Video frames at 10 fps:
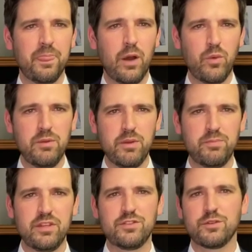Now, we'd be
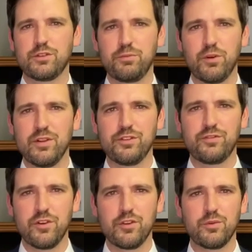pleased to explore this
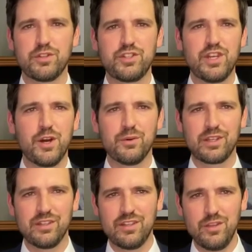further with CHEO
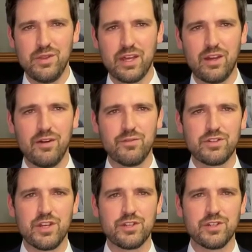and continue that
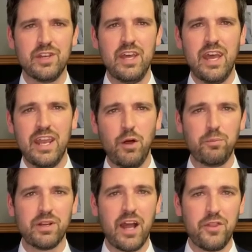conversation and
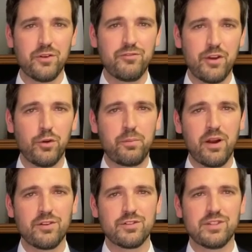help bring other federal
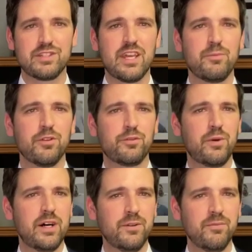partners to the table as
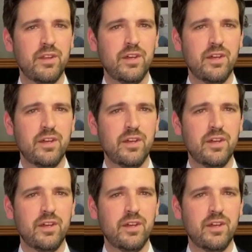well.